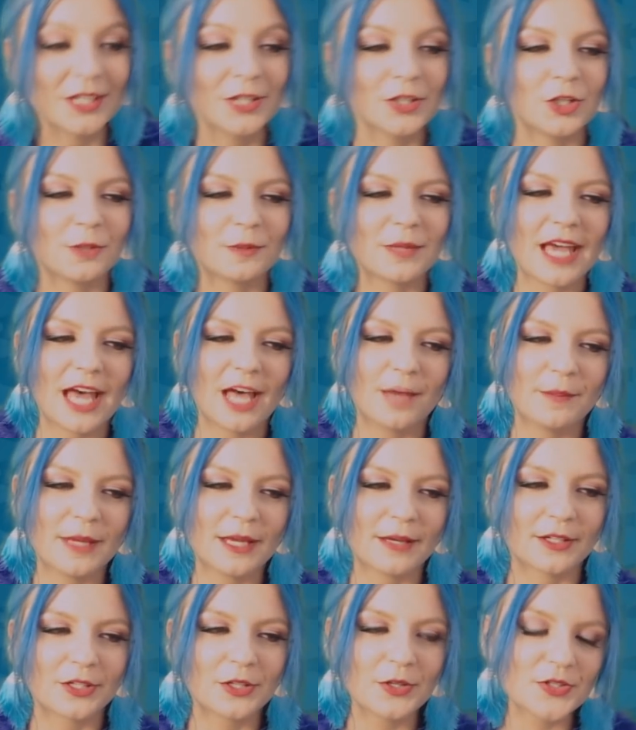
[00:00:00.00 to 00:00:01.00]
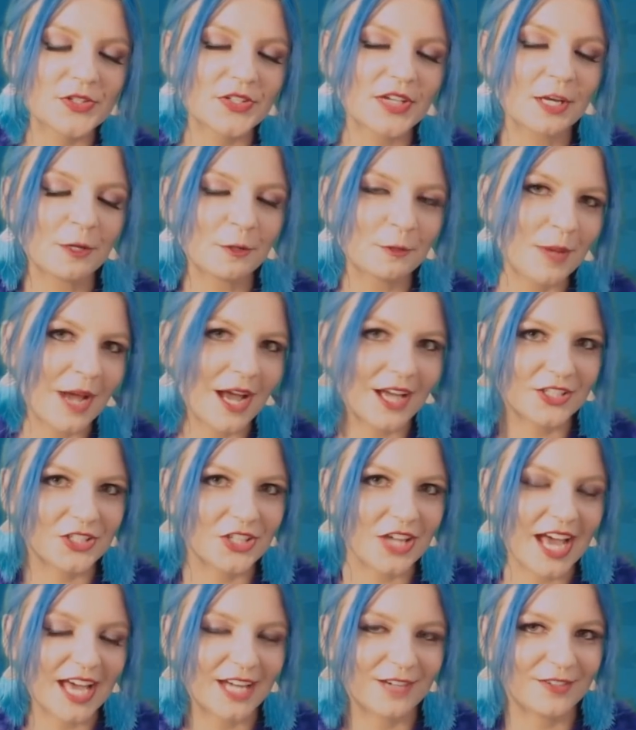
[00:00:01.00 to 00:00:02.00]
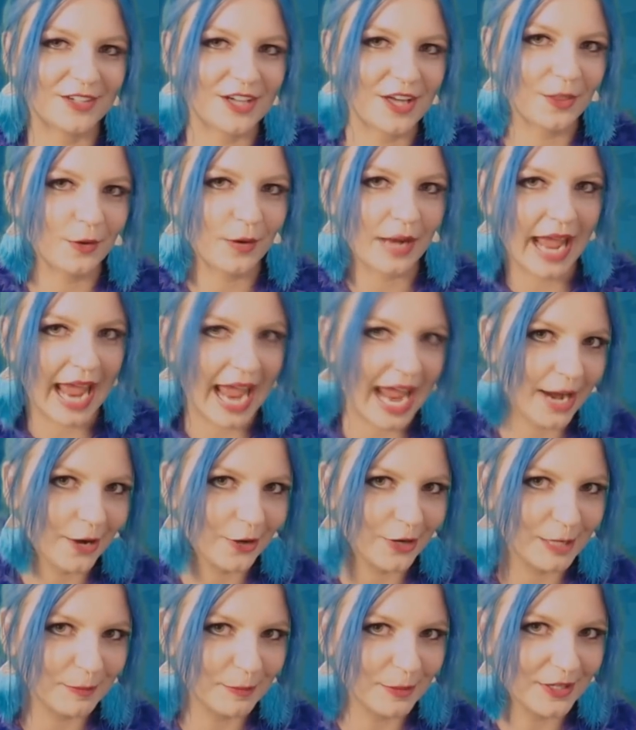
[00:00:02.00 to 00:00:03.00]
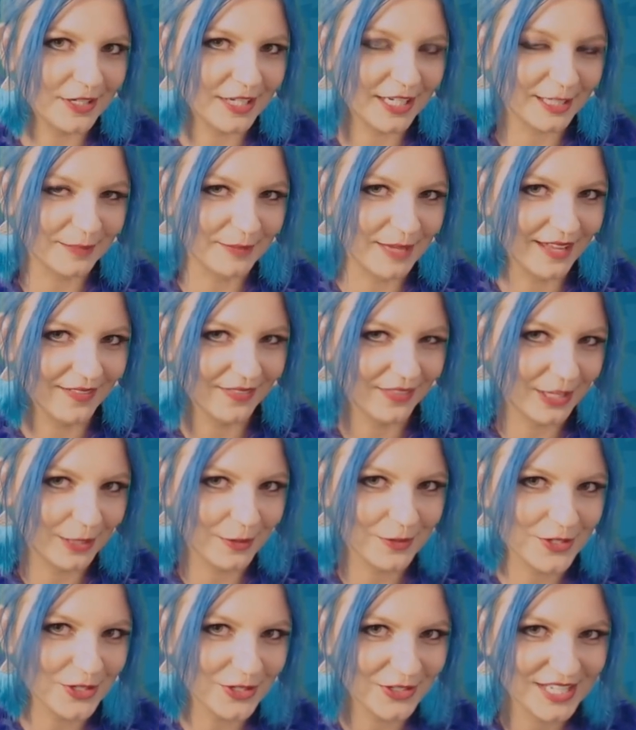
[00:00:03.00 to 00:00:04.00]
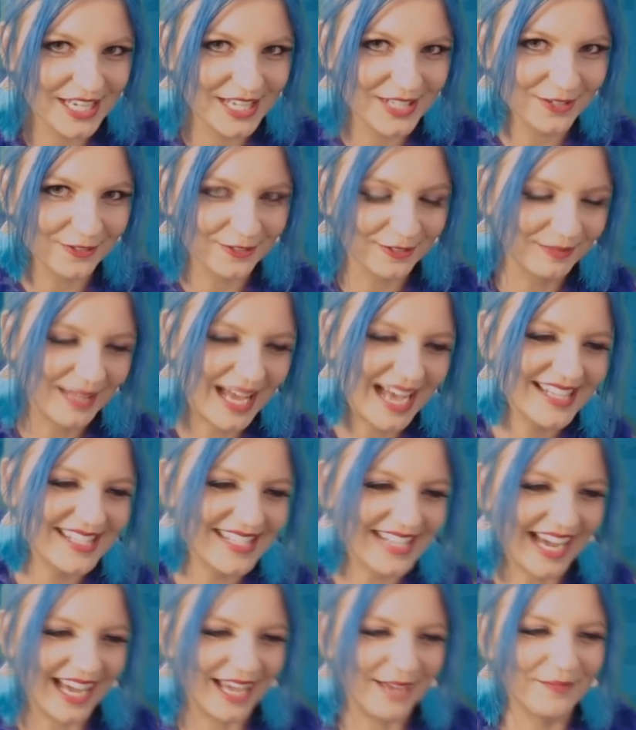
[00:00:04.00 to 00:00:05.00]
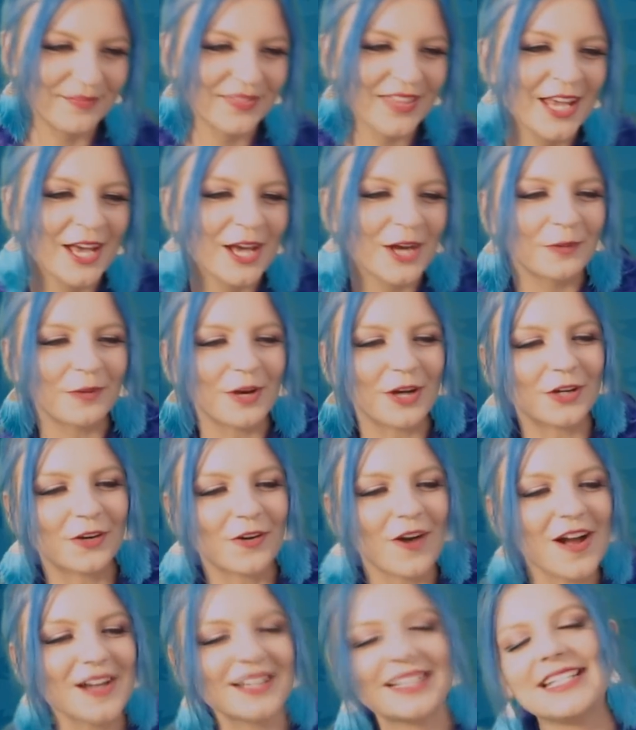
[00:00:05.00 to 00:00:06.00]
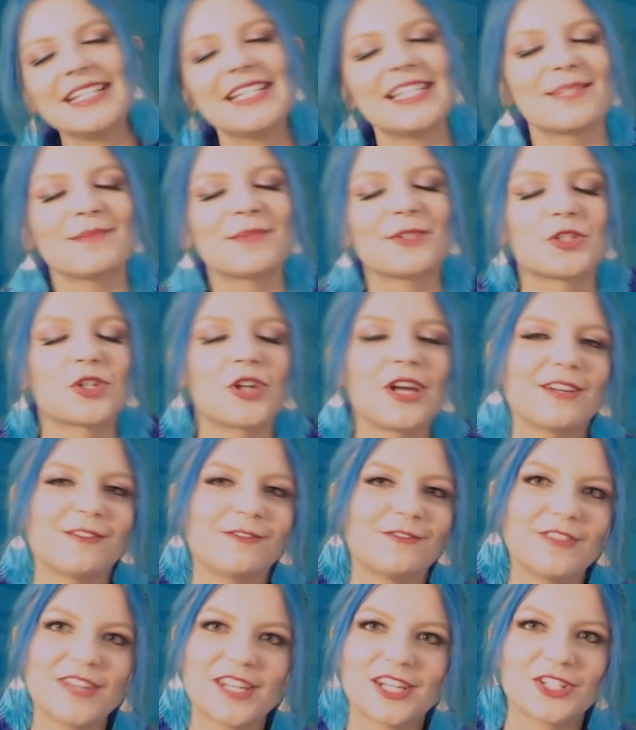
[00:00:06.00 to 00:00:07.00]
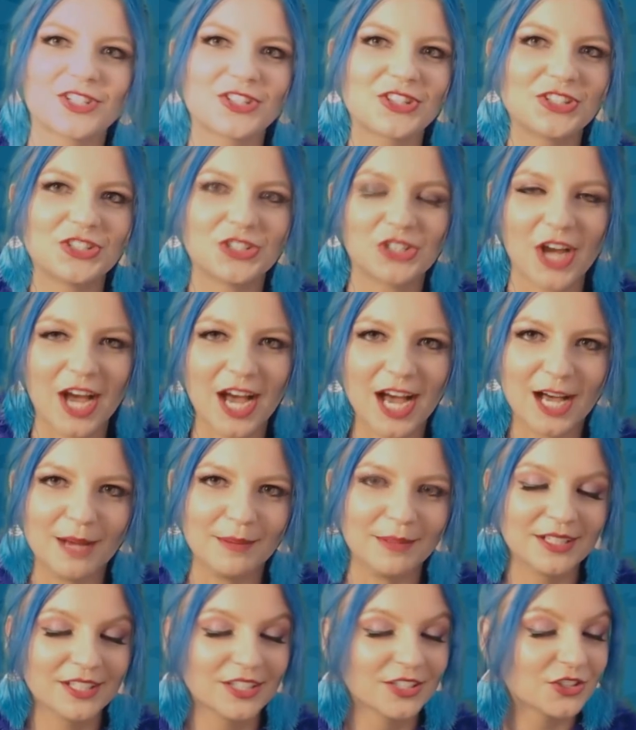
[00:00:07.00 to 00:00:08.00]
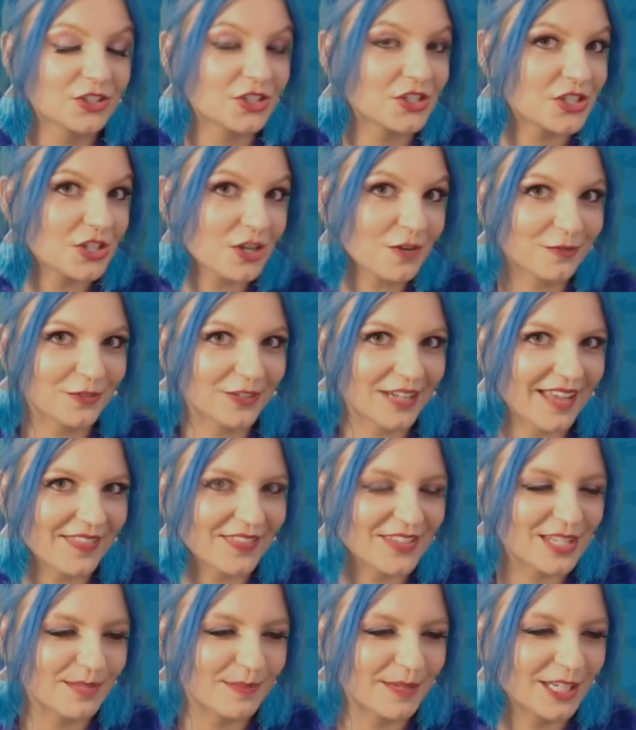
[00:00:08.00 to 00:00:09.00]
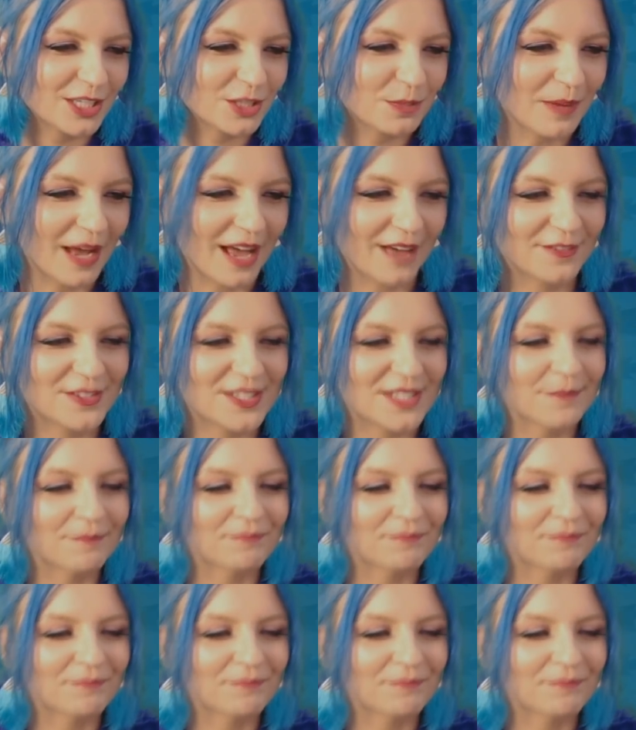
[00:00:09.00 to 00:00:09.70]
You'll be helping Kuzco and Pacha out of another hairy predicament, there was our teaser from last time, while Kronk and Yzma try to finish the job. Just don't forget the spinach puffs.